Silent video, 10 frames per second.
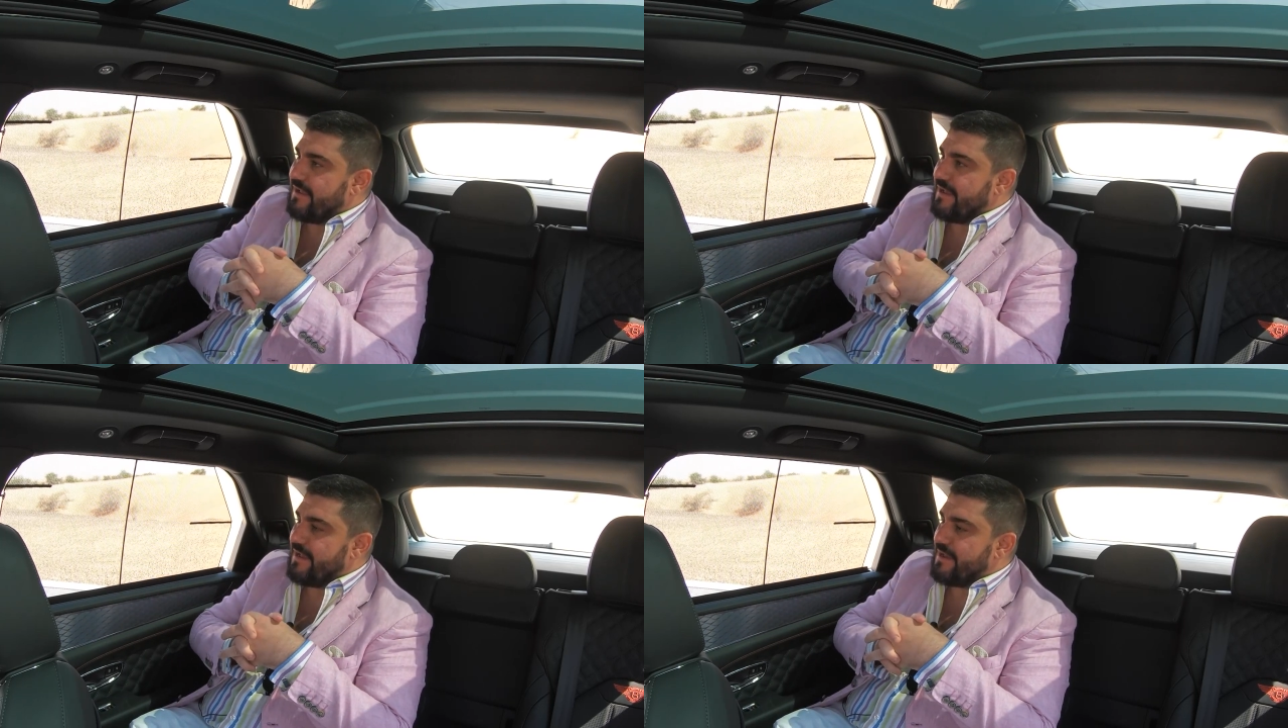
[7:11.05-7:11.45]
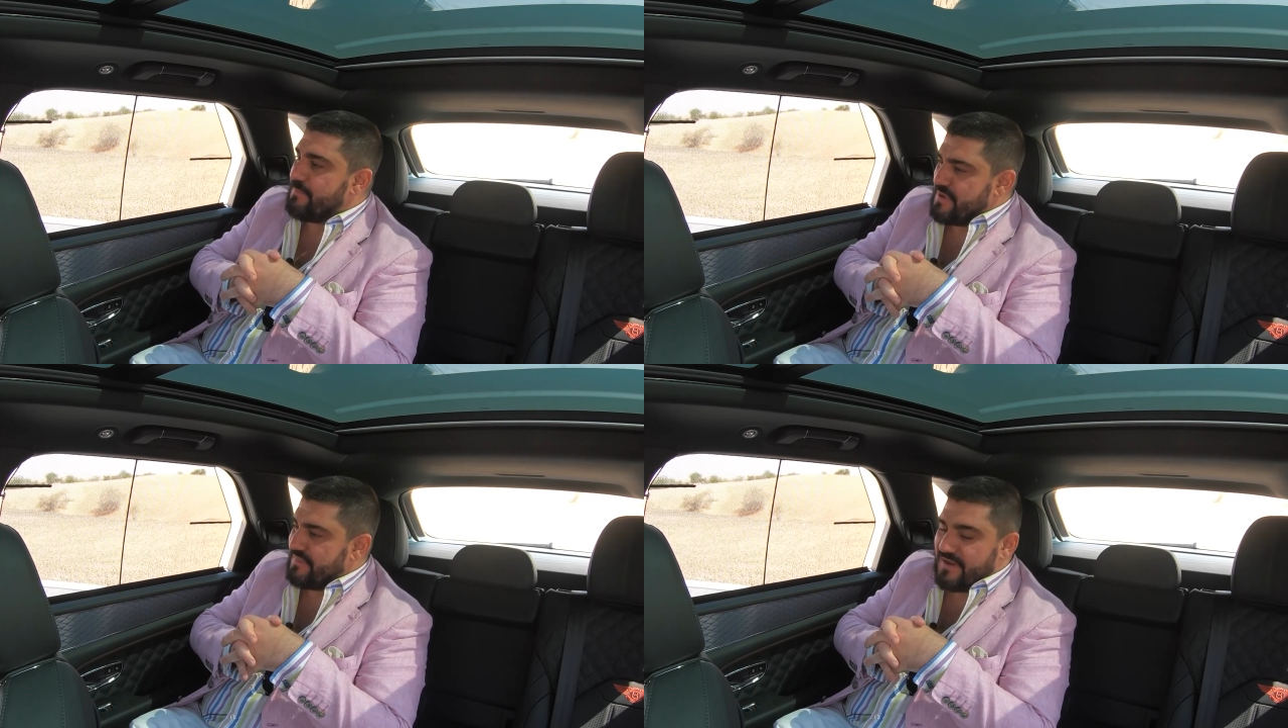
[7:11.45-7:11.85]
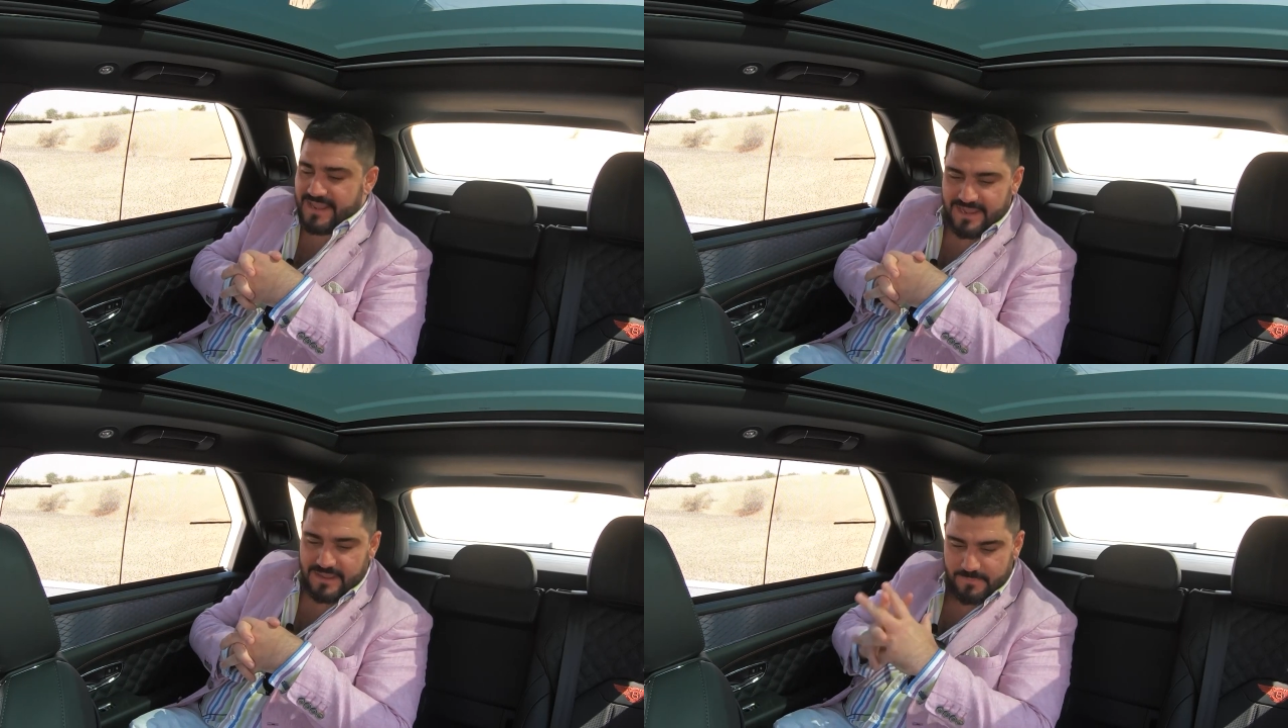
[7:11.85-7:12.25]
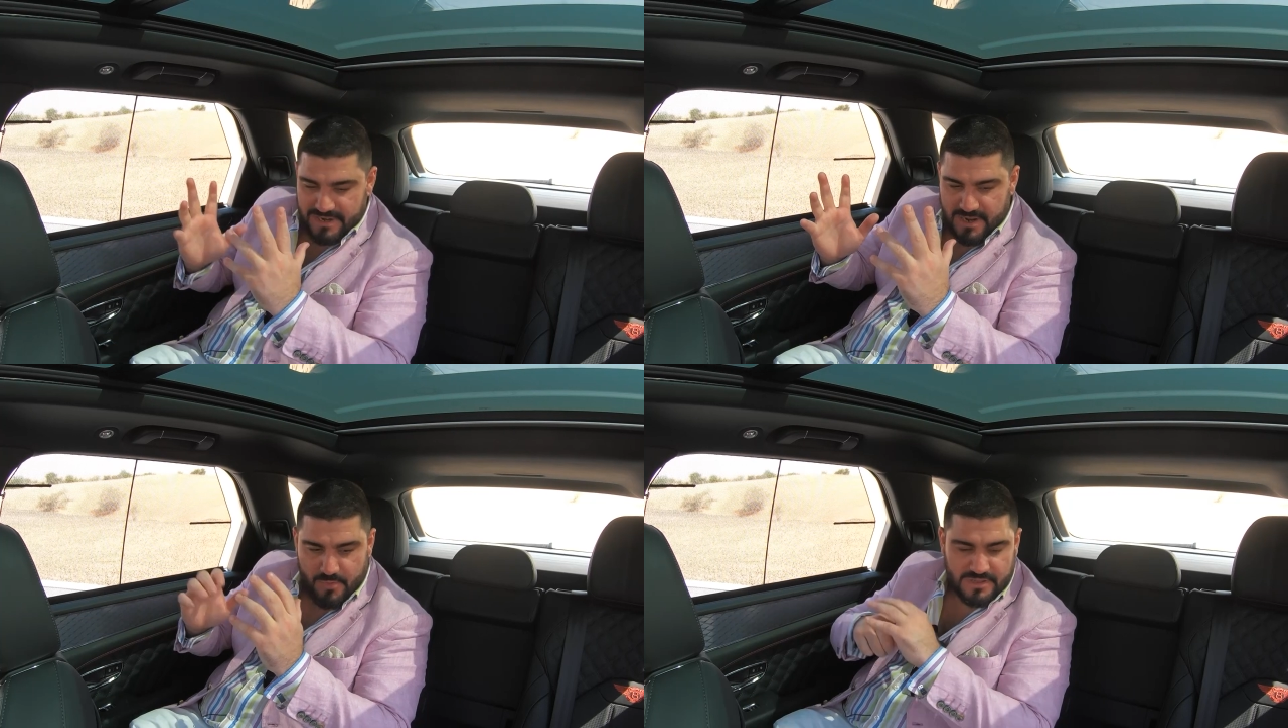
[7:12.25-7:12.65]
Uh, Bentayga,
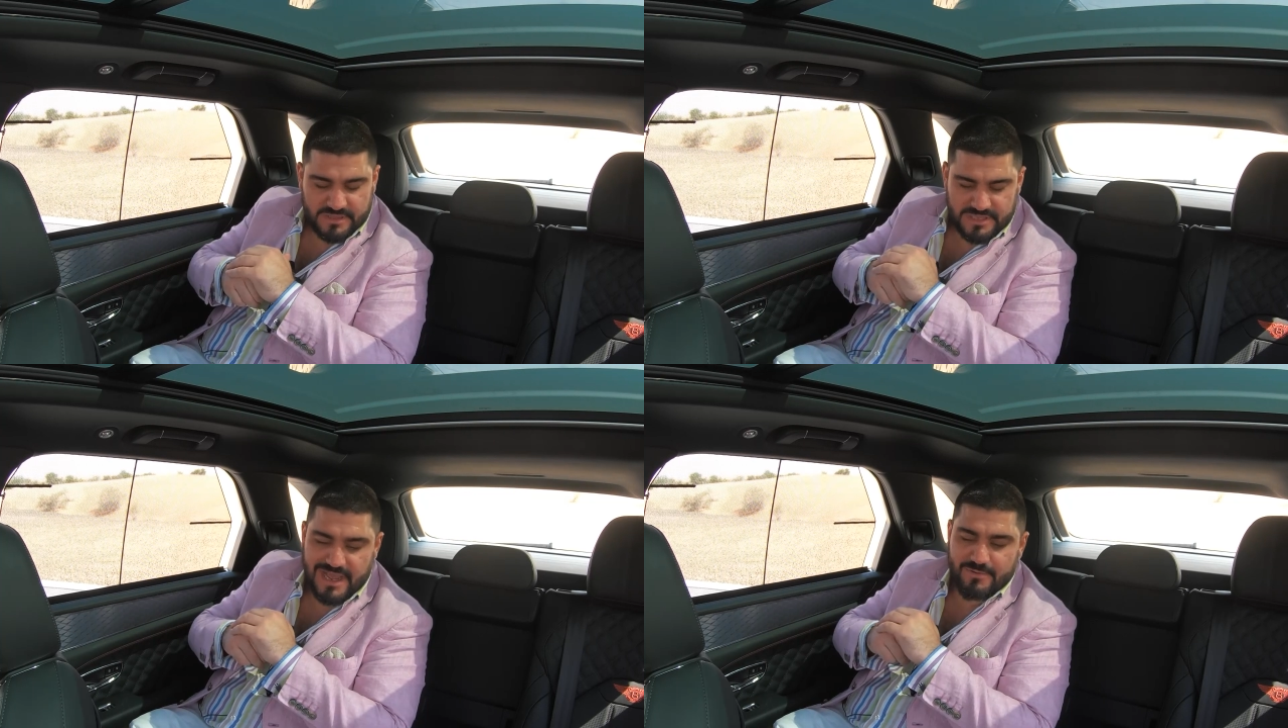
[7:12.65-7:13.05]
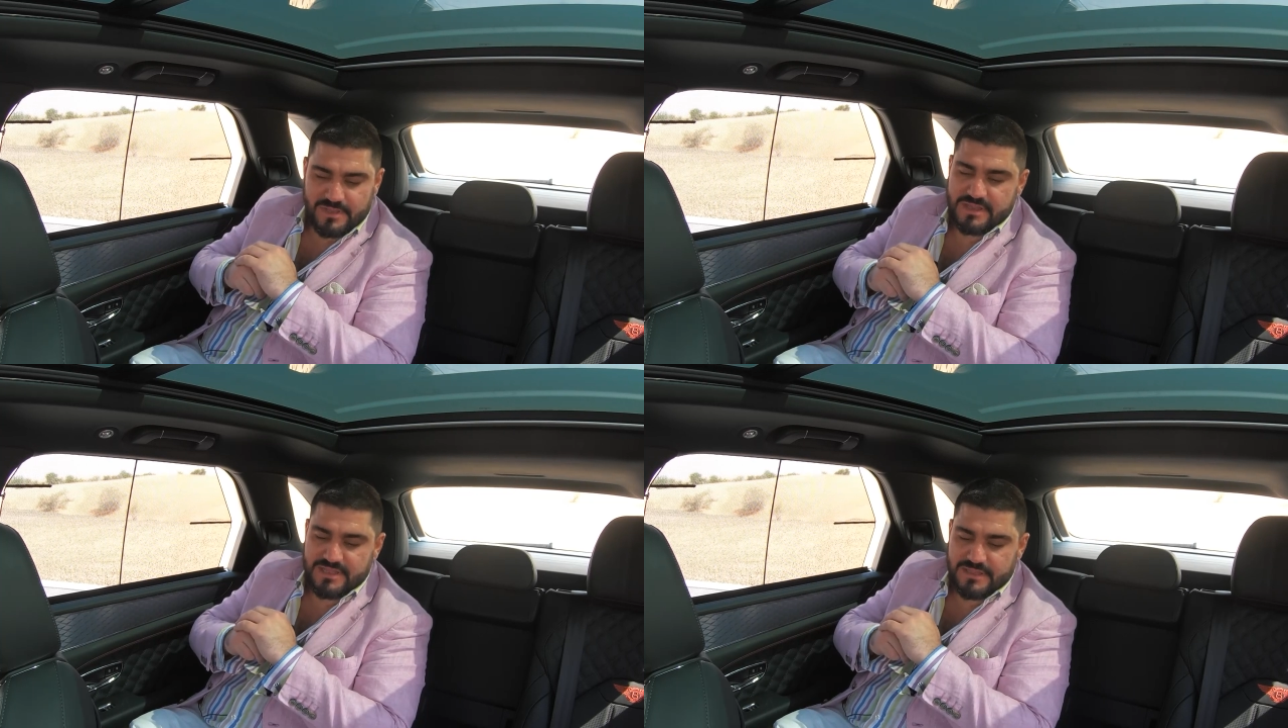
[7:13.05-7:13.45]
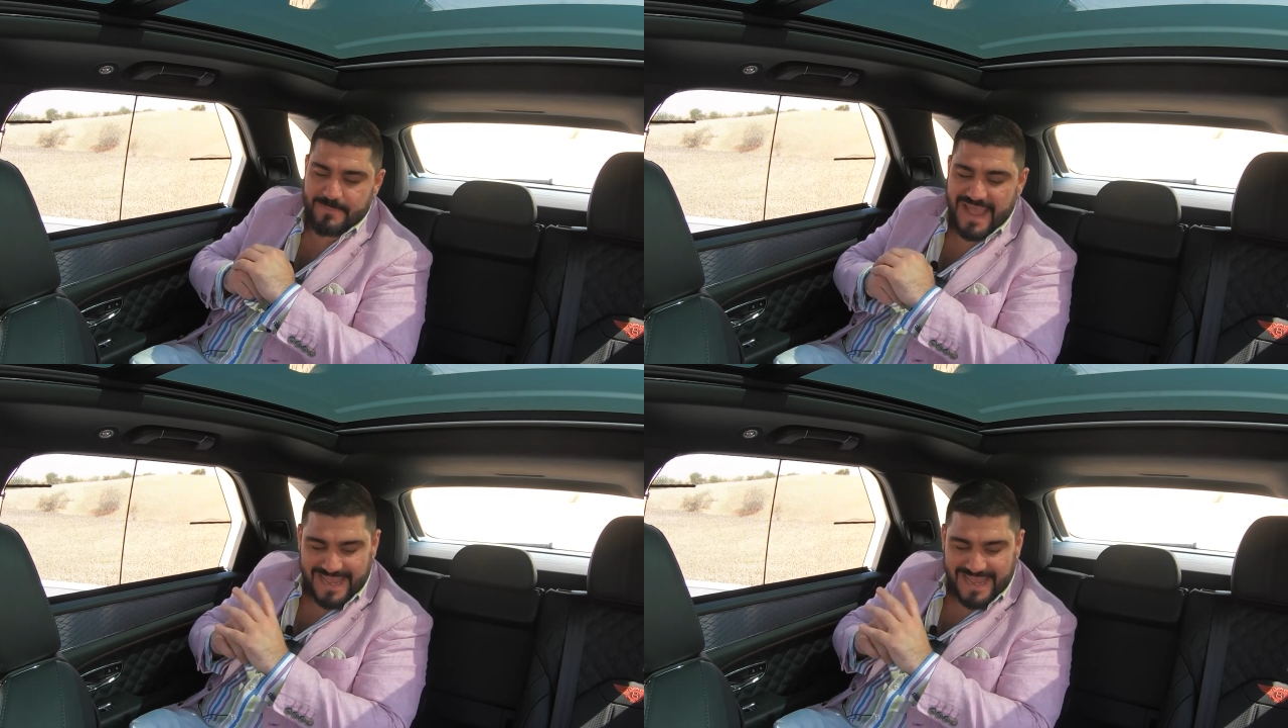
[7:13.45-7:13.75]
but I wanted to see how it is in the back.